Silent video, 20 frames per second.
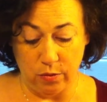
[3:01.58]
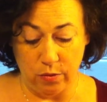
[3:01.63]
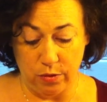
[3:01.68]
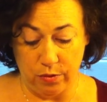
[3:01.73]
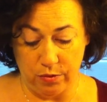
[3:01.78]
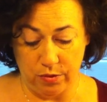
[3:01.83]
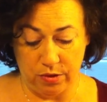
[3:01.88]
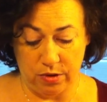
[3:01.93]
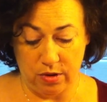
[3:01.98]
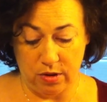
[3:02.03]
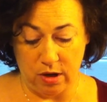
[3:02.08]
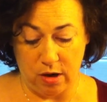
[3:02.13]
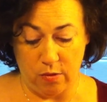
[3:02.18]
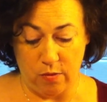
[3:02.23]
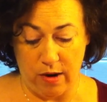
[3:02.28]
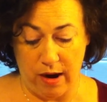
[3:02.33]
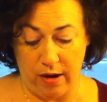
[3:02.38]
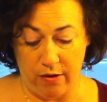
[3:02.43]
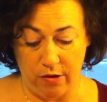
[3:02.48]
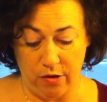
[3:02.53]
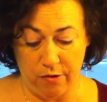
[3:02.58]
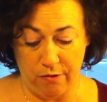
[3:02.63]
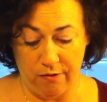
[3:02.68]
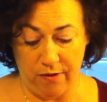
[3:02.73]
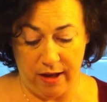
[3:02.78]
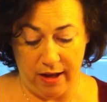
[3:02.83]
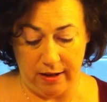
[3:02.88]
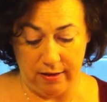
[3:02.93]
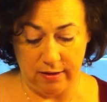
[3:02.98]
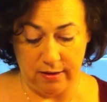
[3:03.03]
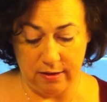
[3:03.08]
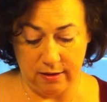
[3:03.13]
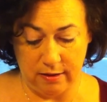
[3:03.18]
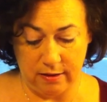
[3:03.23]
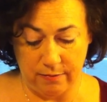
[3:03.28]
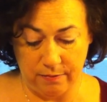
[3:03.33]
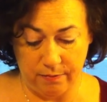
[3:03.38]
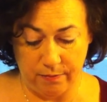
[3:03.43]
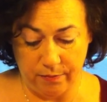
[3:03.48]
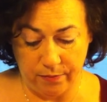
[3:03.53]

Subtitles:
the roots around your face.